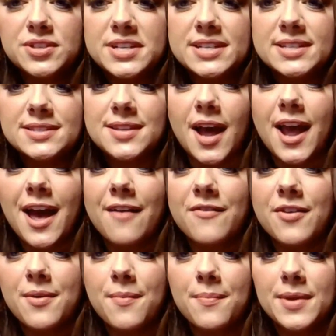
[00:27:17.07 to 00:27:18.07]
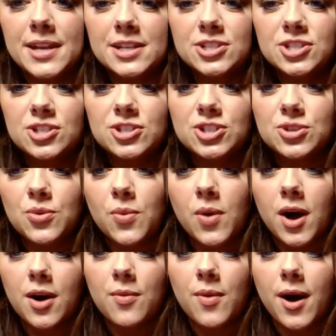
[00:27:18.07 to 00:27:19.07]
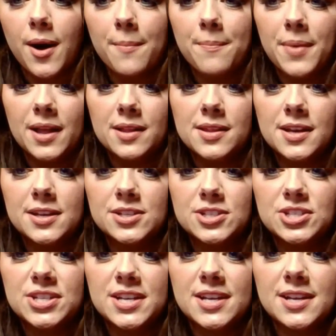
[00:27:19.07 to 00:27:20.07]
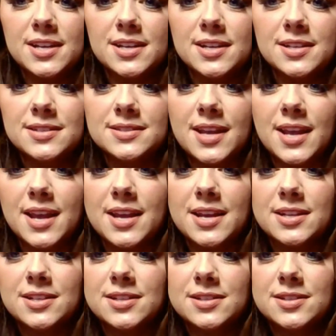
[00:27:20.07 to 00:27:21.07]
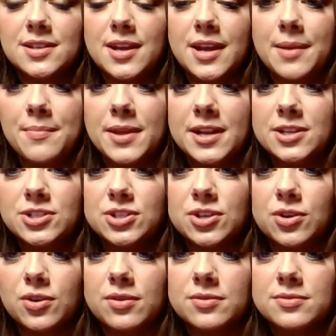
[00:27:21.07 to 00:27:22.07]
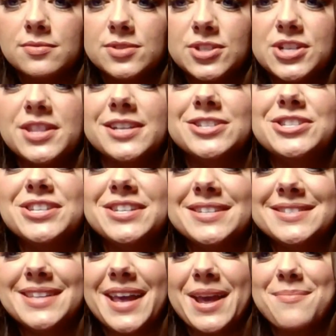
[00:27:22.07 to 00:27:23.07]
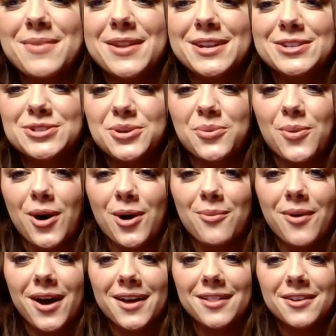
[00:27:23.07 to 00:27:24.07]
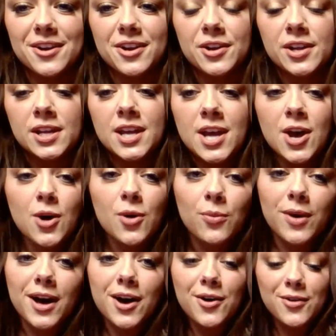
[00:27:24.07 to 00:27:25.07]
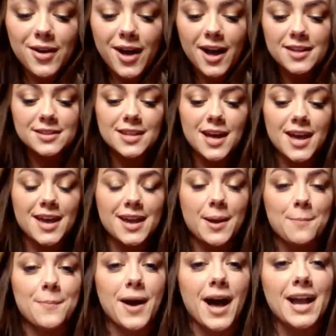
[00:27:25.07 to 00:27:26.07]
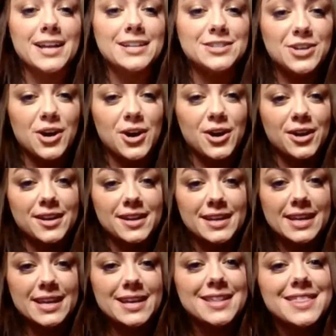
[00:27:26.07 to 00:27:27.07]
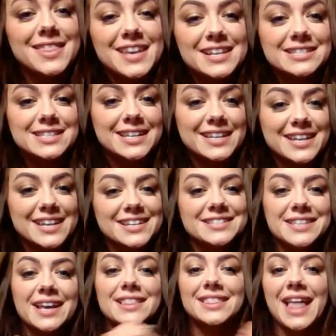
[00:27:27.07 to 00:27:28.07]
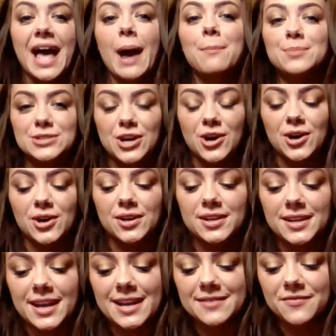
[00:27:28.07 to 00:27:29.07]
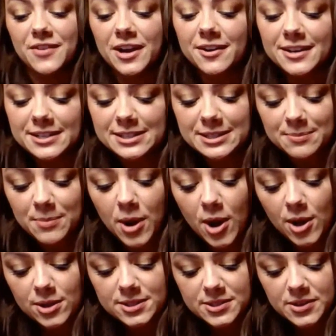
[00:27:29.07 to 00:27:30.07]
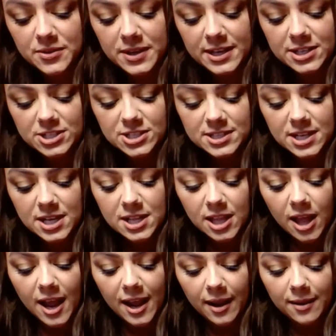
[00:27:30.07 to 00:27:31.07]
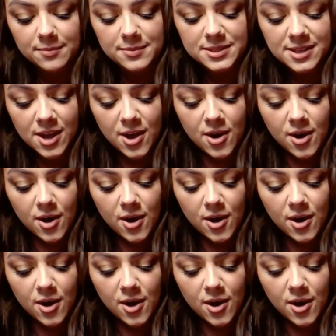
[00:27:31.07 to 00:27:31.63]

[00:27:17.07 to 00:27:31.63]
Patrice, I have a miniature chihuahua, Bella. She is a, a miniature. She thinks she's a miniature Wattweiler. Well, unlike my dog, he thinks that he is a lap dog and very small. So he just climbs